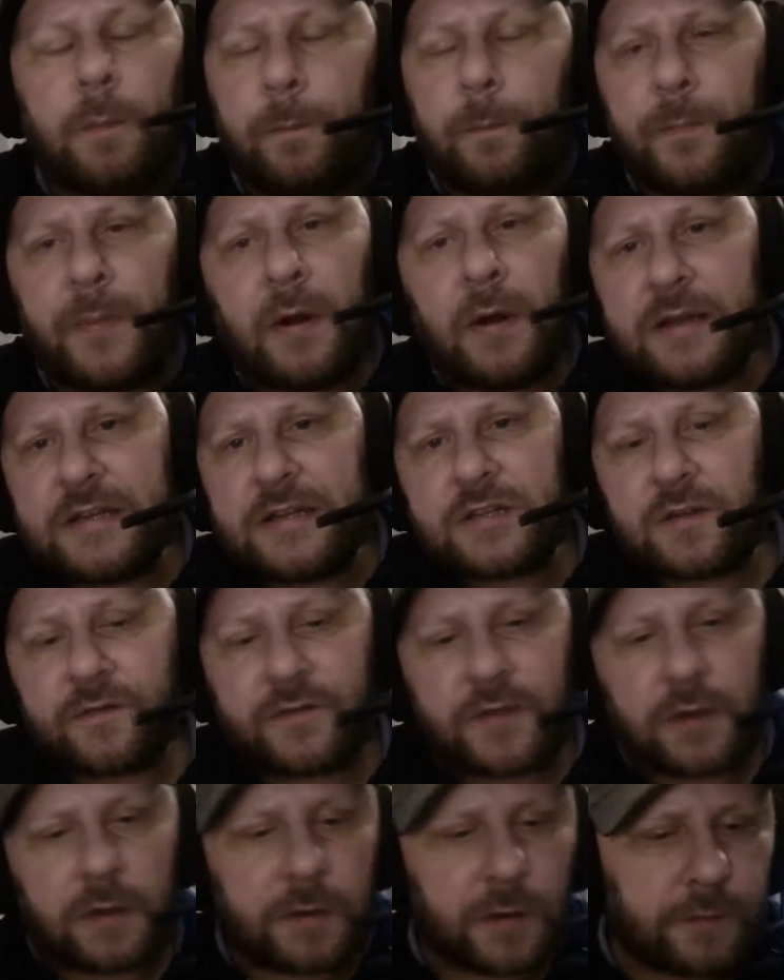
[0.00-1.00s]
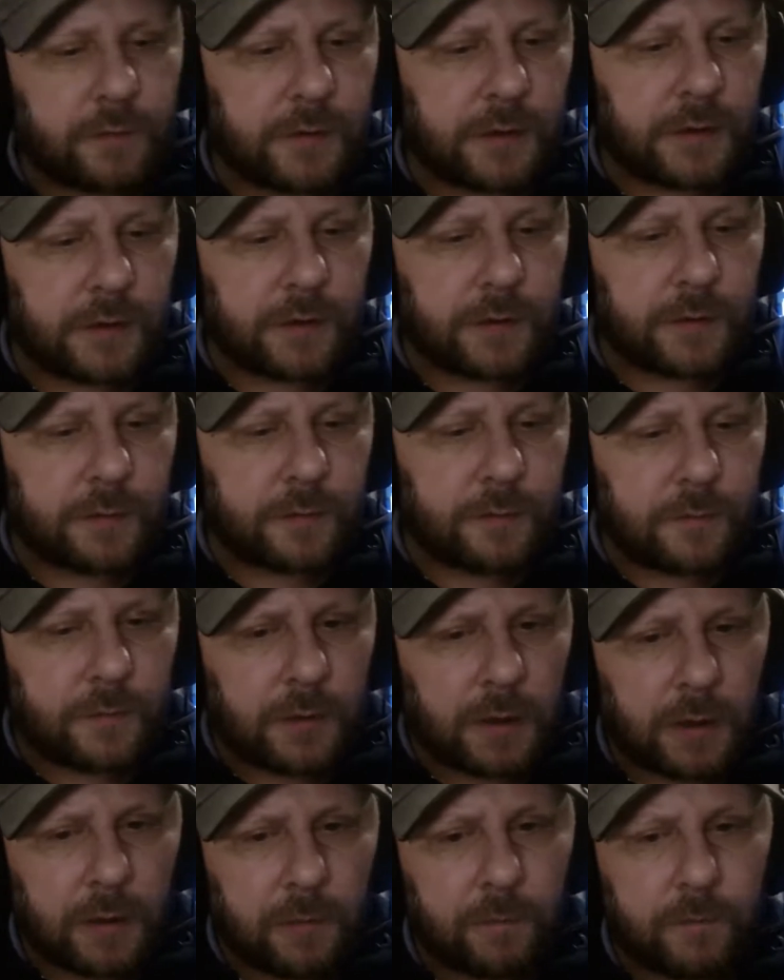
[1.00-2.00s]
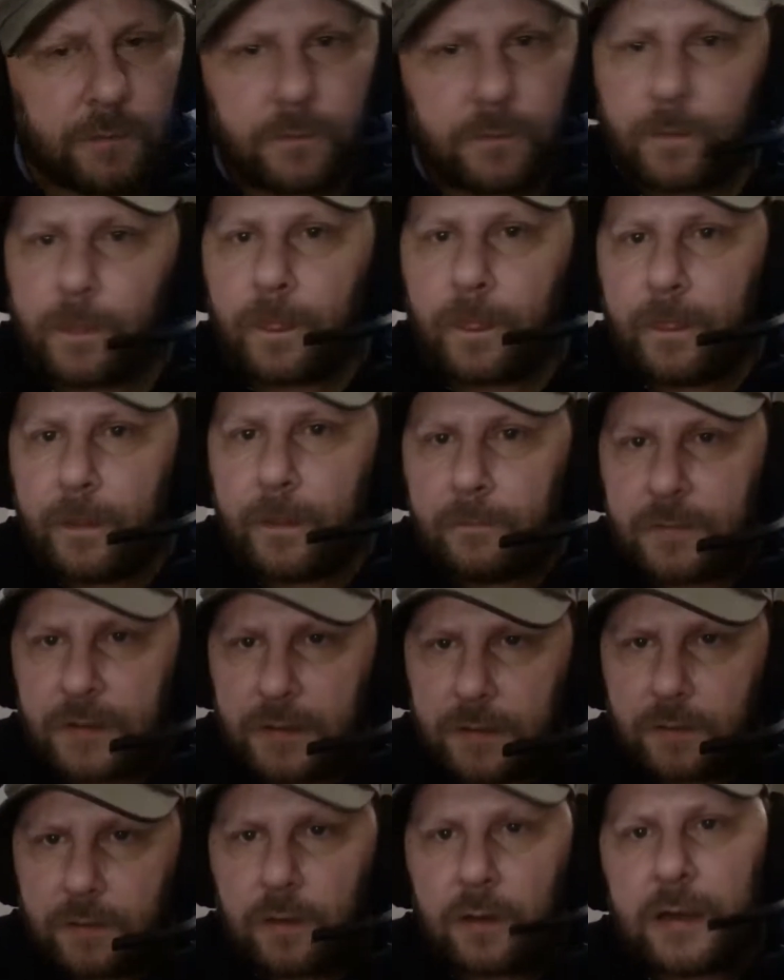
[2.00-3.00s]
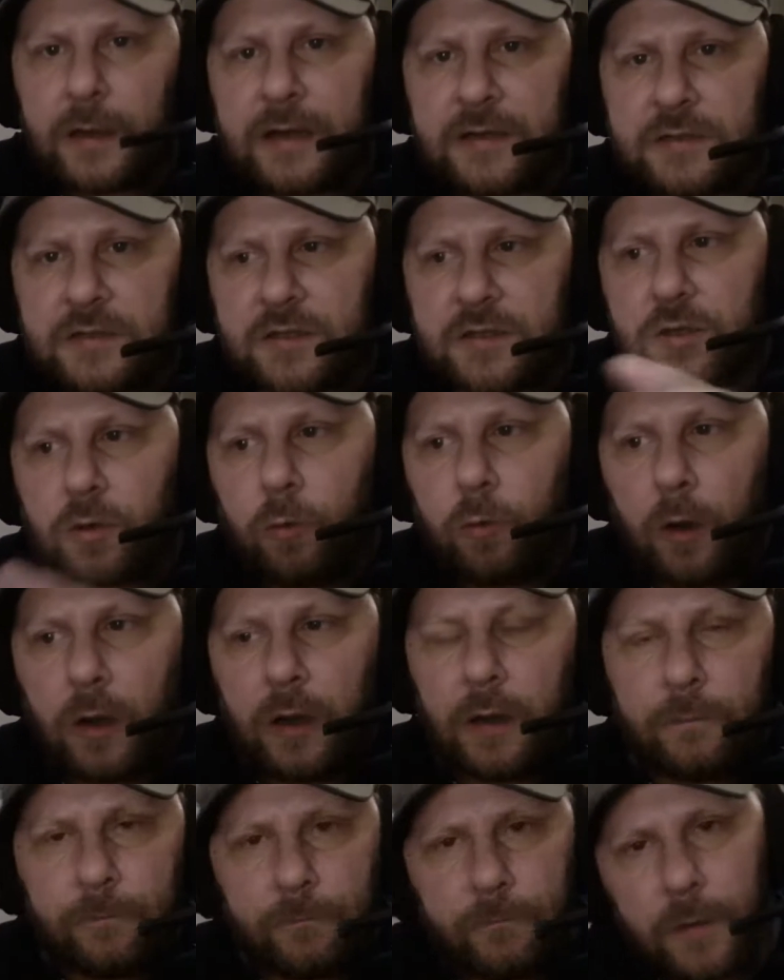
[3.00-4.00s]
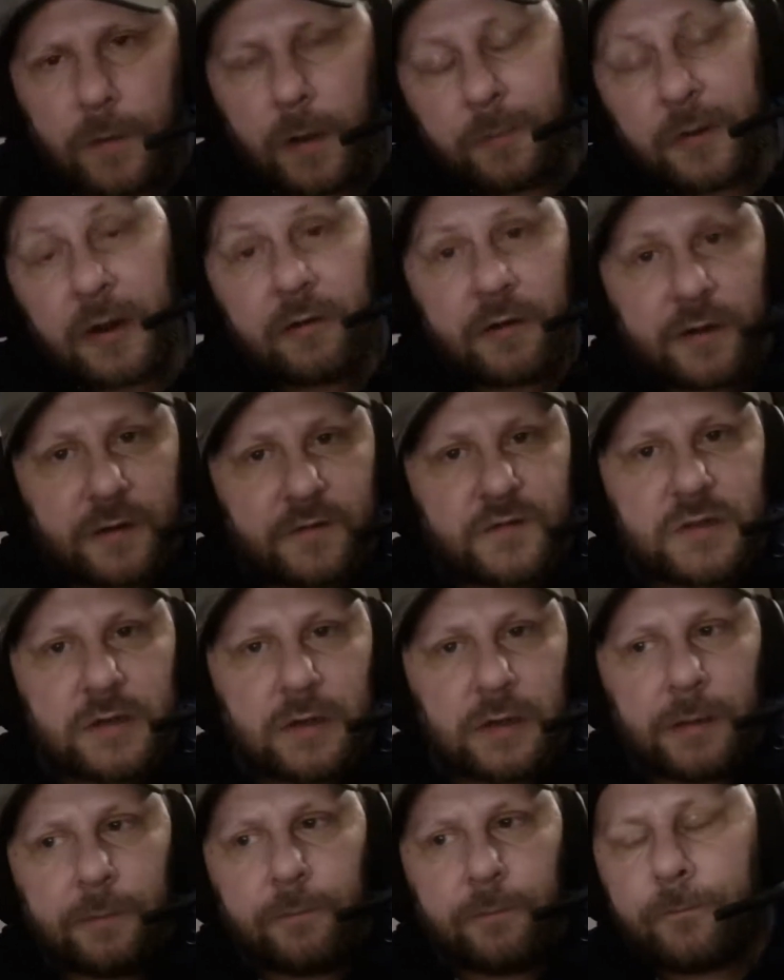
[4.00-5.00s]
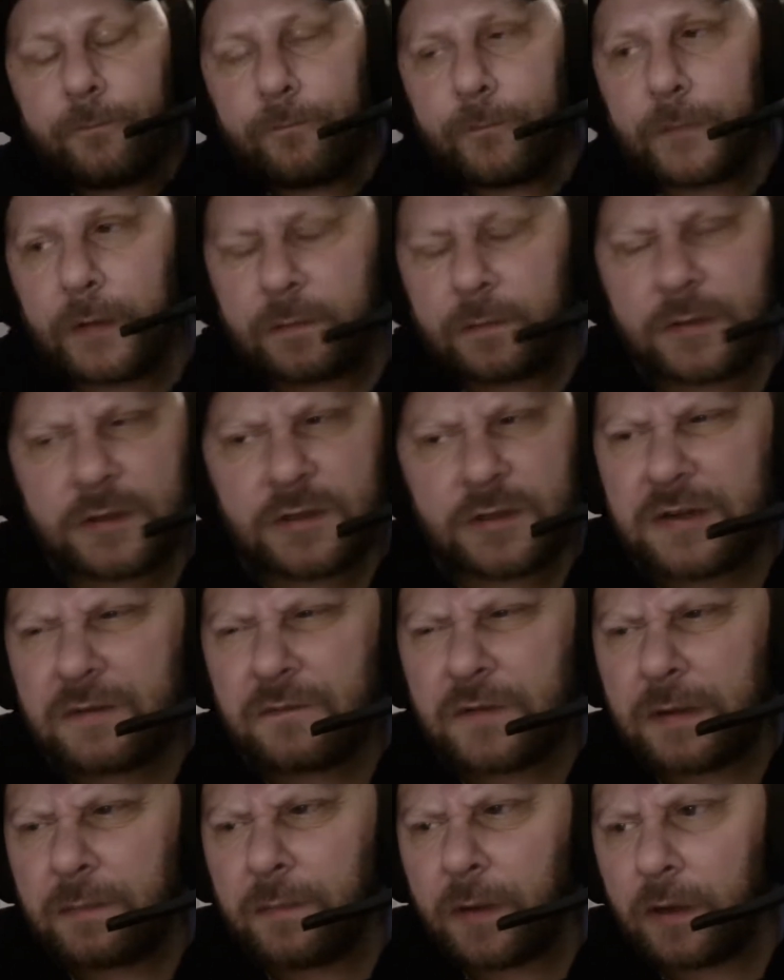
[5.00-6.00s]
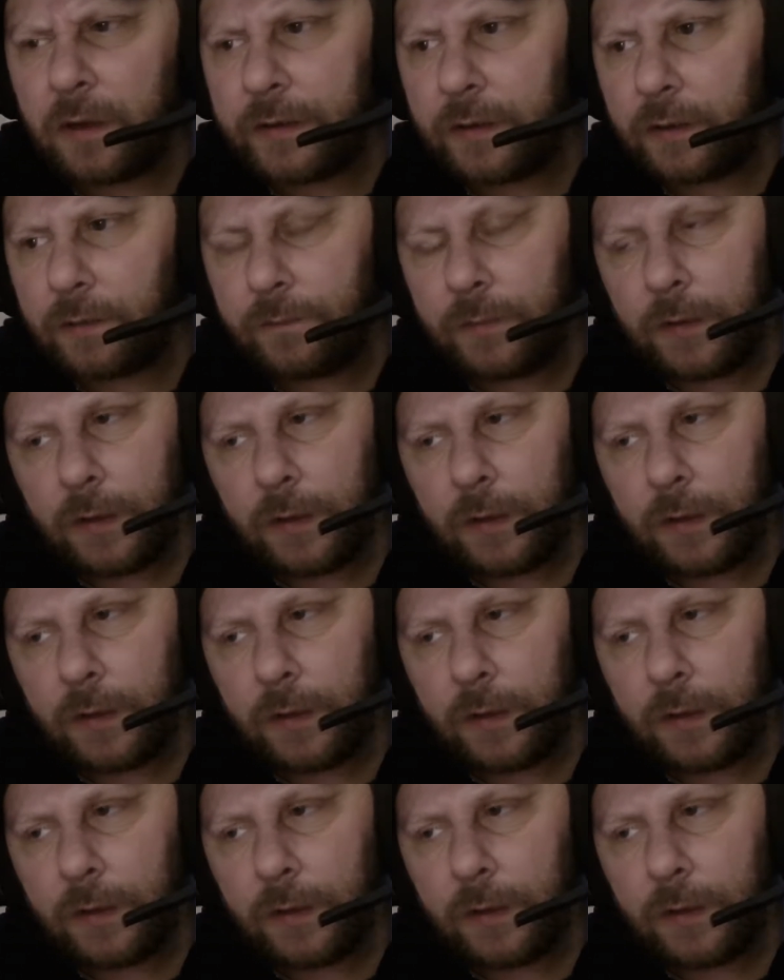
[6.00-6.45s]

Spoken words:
buying stuff that I don't need. Um, but it lasts quite a period of time. Generally, mine are.